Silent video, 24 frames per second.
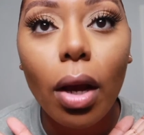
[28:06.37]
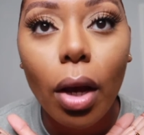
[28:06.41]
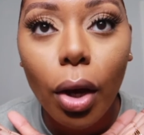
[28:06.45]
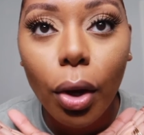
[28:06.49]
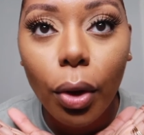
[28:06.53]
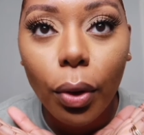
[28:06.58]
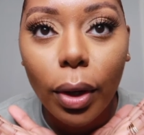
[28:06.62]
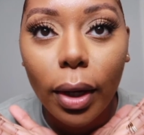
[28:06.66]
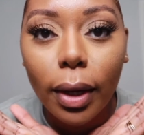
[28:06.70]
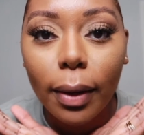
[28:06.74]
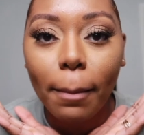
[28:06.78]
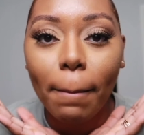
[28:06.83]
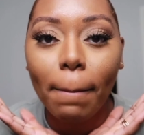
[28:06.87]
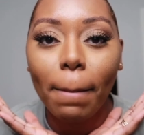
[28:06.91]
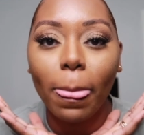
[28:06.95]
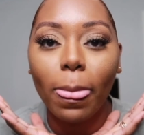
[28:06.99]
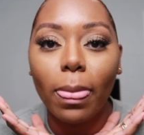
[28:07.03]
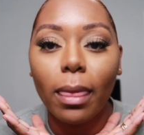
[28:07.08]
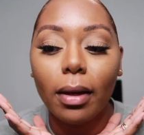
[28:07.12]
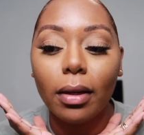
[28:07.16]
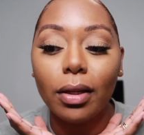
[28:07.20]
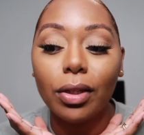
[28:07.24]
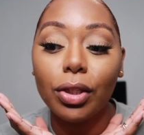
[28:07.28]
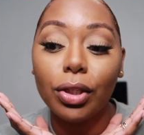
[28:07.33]
Okay.
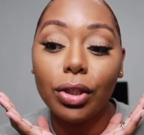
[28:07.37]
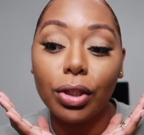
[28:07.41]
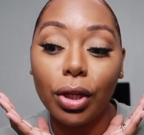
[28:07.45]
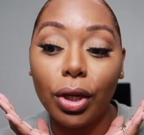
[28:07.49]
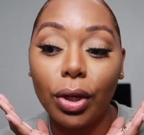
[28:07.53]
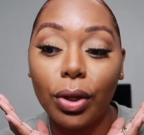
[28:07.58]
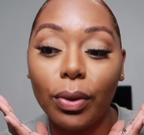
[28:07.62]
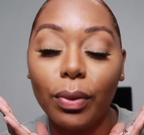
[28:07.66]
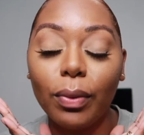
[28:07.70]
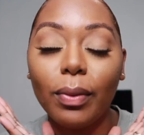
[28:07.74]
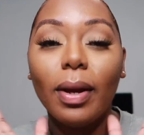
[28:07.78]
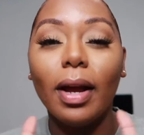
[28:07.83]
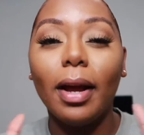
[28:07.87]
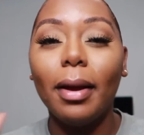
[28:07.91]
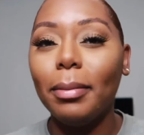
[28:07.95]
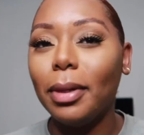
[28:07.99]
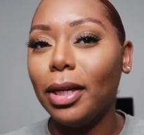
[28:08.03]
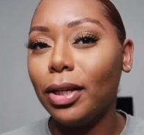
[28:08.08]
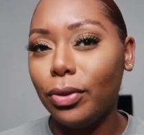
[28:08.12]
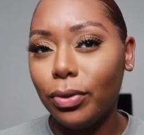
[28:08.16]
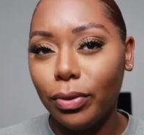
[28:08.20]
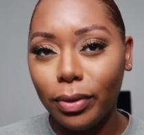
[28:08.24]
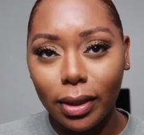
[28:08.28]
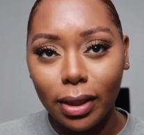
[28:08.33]
So I'm
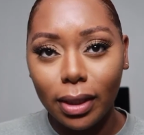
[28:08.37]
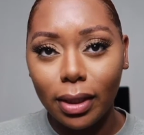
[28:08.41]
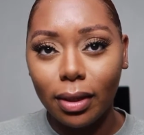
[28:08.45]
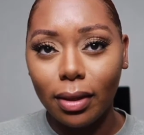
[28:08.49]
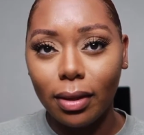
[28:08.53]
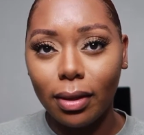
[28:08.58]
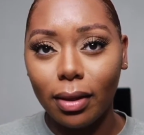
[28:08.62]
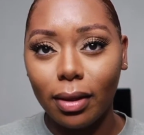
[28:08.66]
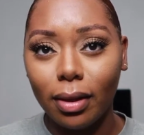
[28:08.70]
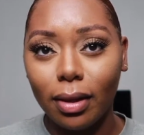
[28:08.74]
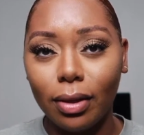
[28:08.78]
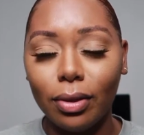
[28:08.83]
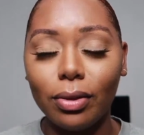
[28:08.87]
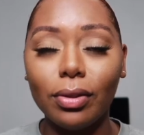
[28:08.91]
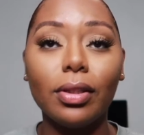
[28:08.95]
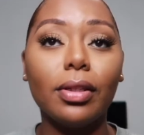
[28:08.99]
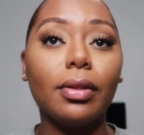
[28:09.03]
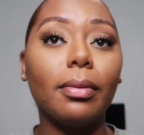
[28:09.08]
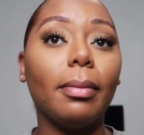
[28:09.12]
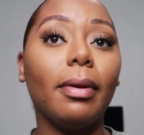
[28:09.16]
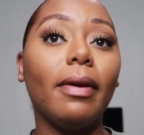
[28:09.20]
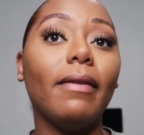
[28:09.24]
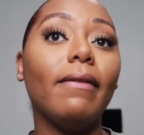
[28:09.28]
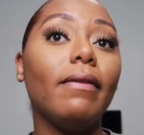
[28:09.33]
not doing anything else
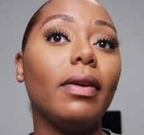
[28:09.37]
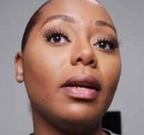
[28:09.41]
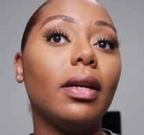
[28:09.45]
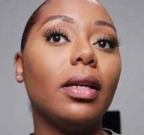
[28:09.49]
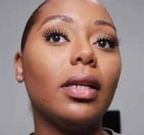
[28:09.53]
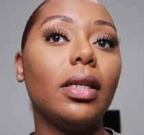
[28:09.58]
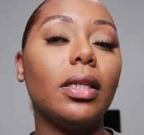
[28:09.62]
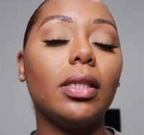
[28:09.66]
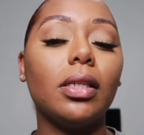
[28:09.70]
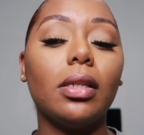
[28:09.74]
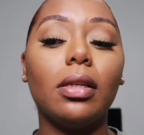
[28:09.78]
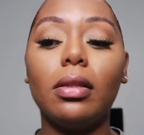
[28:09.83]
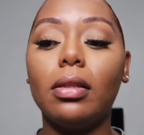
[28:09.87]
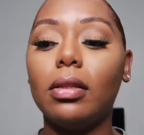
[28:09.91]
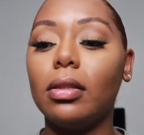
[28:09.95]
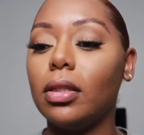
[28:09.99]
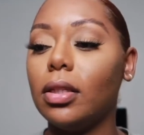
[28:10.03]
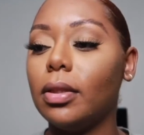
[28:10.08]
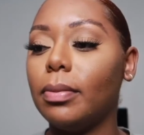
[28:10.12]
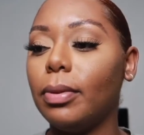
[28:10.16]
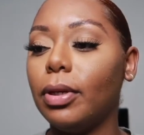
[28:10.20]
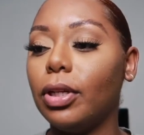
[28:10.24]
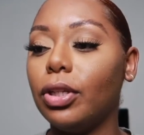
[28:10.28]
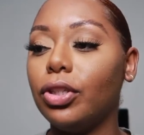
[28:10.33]
to my face, nothing
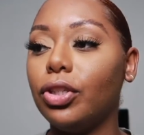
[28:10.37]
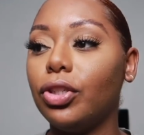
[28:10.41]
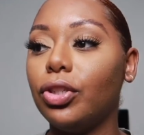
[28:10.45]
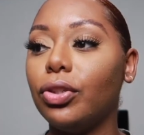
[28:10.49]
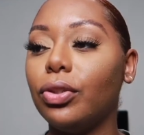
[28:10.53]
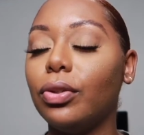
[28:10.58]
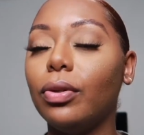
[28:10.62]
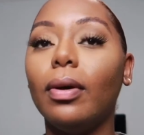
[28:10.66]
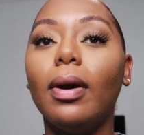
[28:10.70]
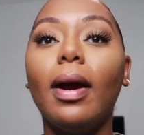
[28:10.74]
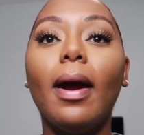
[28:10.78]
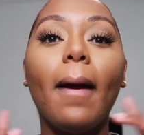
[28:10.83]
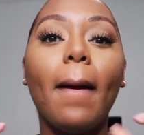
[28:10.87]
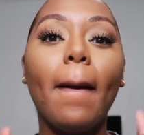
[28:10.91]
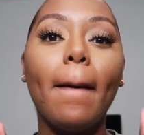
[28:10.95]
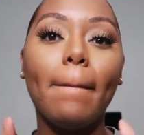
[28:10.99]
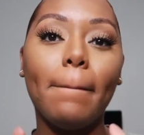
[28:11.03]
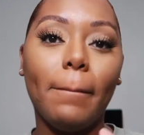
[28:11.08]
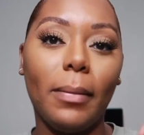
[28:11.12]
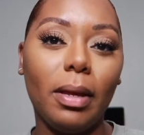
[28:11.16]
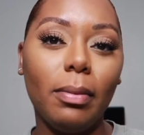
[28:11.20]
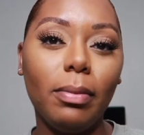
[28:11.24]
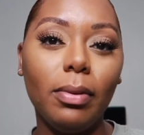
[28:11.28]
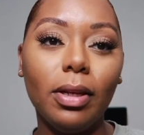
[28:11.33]
special.
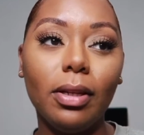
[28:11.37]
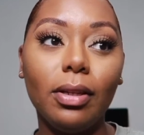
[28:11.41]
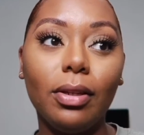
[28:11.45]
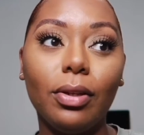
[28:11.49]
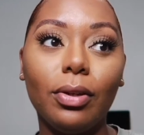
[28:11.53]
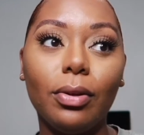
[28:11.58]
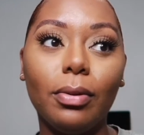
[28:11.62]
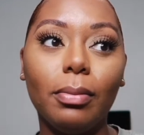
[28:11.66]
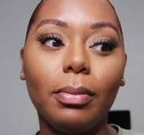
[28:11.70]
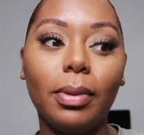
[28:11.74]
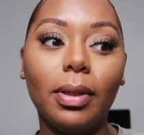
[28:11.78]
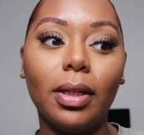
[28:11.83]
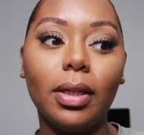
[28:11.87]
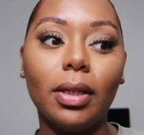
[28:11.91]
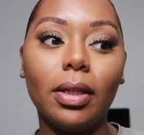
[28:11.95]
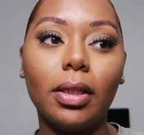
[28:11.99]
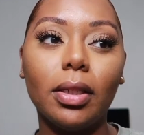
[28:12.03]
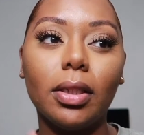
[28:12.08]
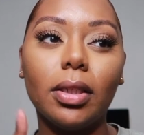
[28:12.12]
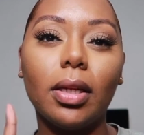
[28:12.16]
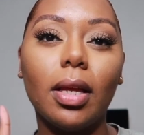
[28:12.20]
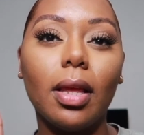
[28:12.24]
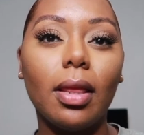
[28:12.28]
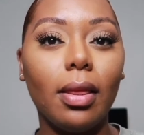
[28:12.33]
Maybe a little
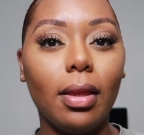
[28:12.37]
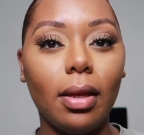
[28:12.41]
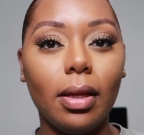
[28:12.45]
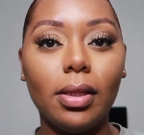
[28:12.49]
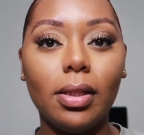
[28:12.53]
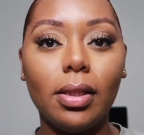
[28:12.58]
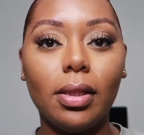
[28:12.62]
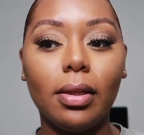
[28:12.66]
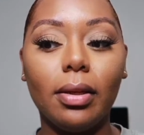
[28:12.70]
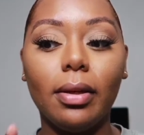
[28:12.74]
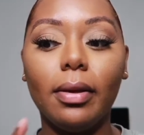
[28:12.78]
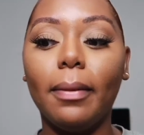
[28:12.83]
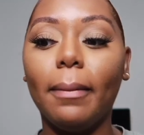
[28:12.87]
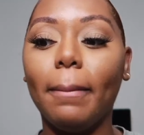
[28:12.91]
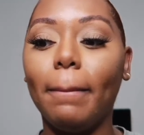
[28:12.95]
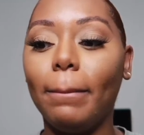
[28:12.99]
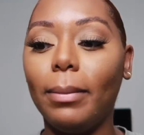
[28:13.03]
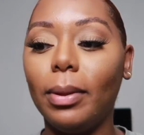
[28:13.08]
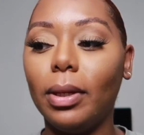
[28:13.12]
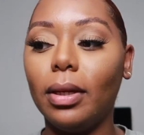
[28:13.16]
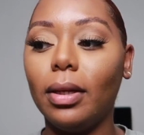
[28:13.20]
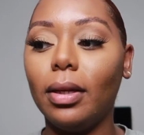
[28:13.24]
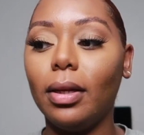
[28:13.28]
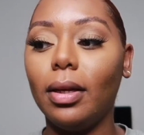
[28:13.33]
blush, that's it.
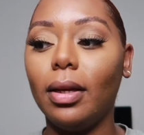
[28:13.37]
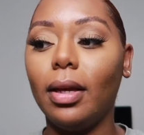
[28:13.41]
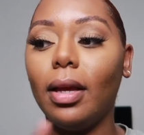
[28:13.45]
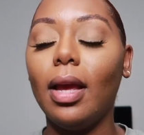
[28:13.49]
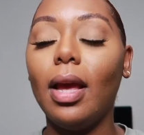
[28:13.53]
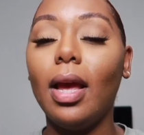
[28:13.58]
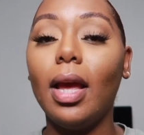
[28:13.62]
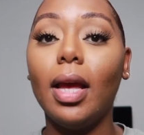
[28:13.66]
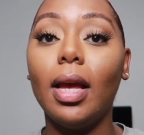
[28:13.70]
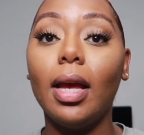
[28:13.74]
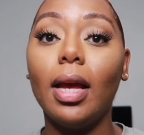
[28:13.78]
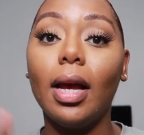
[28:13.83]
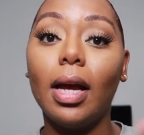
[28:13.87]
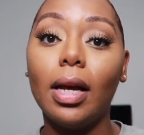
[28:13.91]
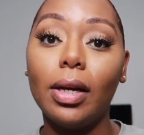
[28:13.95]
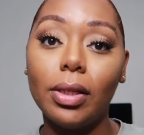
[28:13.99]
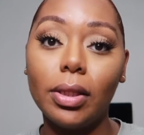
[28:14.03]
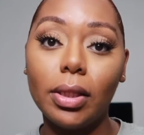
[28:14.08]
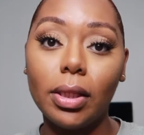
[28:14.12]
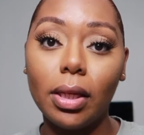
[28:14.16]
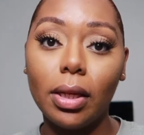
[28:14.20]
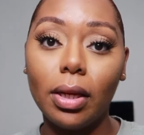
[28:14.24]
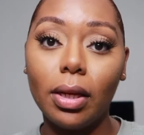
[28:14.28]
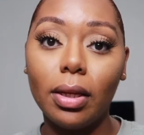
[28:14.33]
But I'll
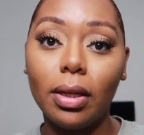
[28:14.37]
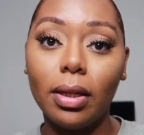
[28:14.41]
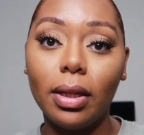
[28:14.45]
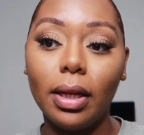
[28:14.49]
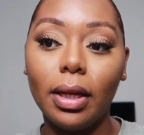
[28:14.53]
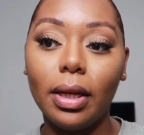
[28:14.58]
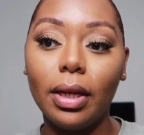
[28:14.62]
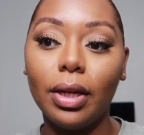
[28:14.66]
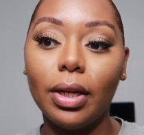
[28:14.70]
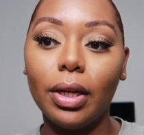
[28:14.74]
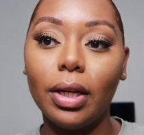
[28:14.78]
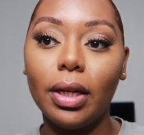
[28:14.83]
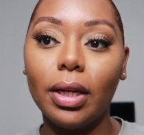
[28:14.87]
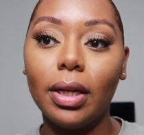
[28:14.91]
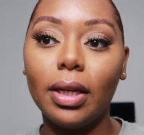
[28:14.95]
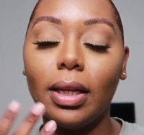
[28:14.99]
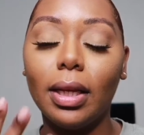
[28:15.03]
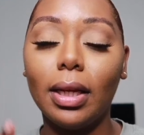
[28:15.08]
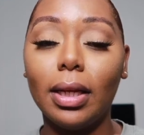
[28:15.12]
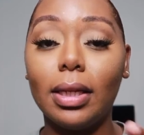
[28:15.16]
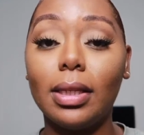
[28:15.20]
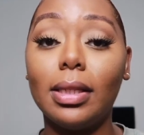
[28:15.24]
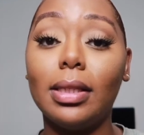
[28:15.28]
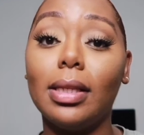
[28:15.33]
see y'all later.
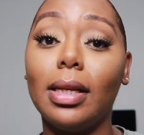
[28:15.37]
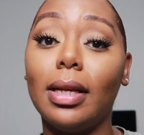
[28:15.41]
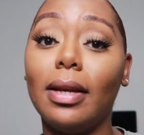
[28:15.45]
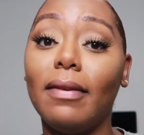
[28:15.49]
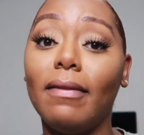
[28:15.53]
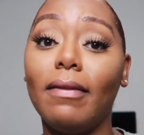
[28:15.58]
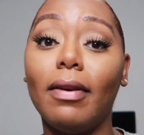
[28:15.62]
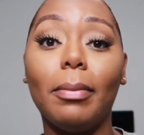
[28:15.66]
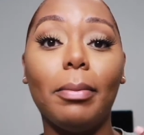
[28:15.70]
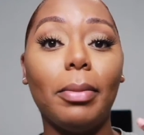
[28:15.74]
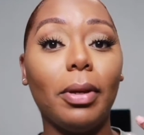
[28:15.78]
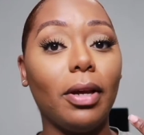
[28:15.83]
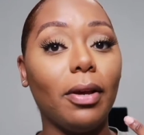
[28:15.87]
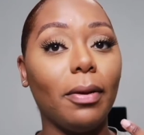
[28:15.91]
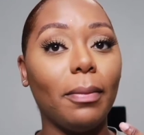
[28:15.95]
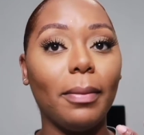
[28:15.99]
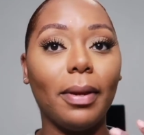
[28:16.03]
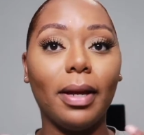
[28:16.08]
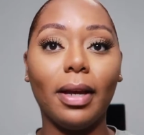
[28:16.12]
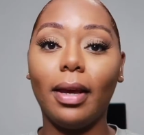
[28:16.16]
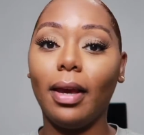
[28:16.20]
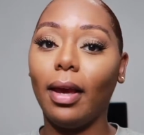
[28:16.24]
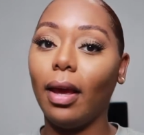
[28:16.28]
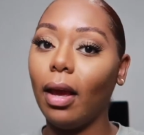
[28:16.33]
Like I said, if I pick up
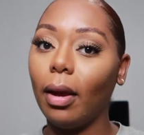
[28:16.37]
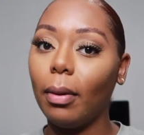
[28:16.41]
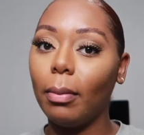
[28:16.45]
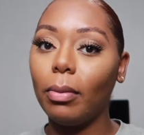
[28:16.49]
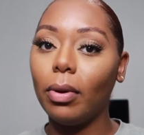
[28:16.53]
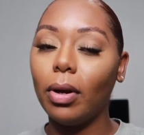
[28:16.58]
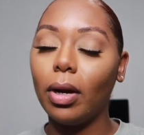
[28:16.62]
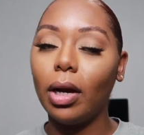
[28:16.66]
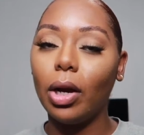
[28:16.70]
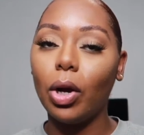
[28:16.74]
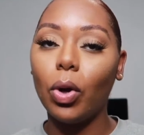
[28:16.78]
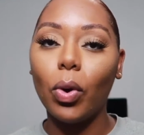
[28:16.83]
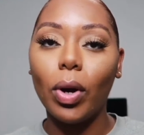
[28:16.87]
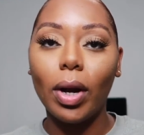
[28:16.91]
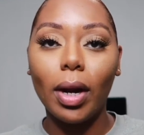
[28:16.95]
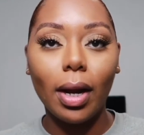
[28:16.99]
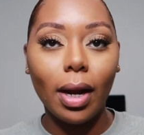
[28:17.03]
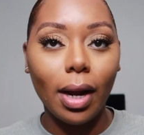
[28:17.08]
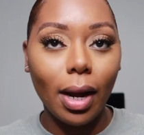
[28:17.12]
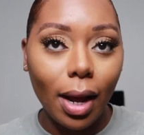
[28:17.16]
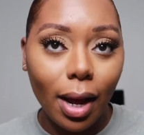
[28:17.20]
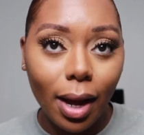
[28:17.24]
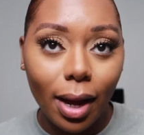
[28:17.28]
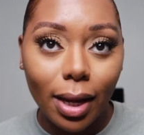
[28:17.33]
my camera or
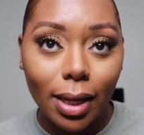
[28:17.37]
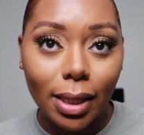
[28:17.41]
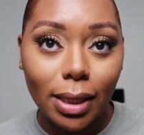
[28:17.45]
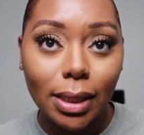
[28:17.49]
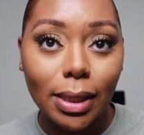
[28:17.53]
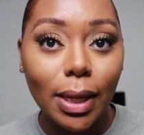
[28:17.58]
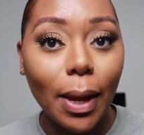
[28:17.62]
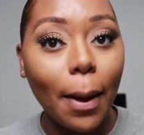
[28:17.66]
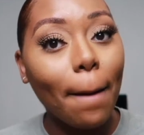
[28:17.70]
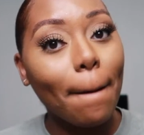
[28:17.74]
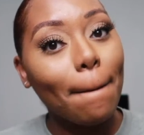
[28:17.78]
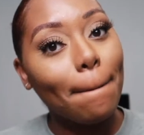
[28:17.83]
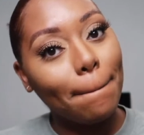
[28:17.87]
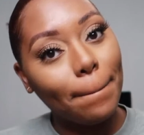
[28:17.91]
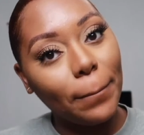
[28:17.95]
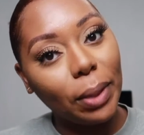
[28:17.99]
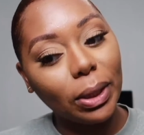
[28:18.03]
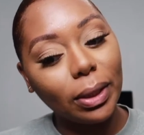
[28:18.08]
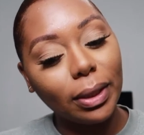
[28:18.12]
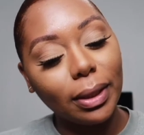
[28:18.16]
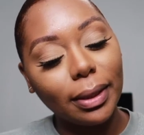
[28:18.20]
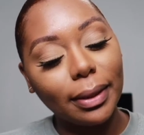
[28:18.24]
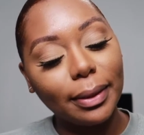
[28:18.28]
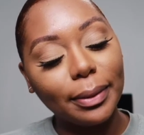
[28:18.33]
not,
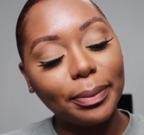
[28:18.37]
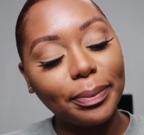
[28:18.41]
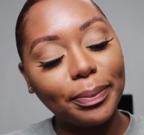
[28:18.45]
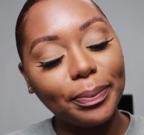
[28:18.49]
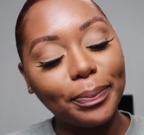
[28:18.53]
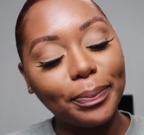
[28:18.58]
but